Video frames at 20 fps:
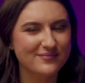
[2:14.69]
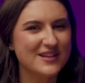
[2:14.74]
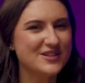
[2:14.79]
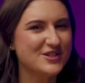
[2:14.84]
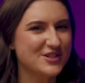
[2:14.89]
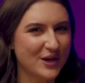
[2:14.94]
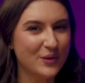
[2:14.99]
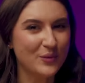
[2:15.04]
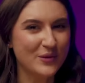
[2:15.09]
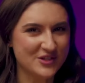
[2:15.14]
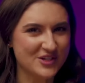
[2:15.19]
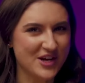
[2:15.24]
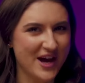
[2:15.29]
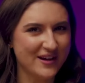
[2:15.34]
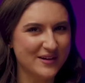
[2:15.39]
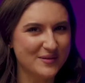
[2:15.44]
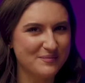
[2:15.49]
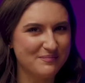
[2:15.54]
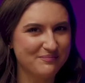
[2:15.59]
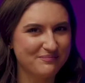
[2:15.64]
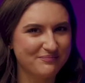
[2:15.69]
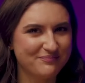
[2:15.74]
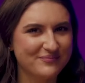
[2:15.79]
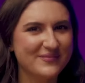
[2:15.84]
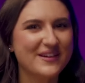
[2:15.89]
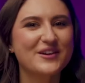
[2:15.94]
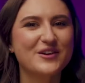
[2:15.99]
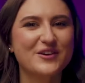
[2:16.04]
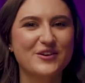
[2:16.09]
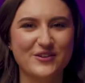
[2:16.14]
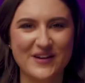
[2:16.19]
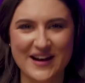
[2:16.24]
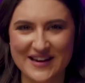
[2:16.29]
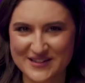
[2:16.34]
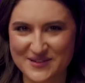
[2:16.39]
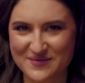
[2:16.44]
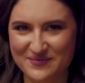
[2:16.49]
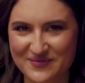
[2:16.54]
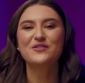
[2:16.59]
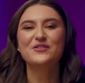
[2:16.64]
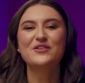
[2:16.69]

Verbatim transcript: Shall we check? Great.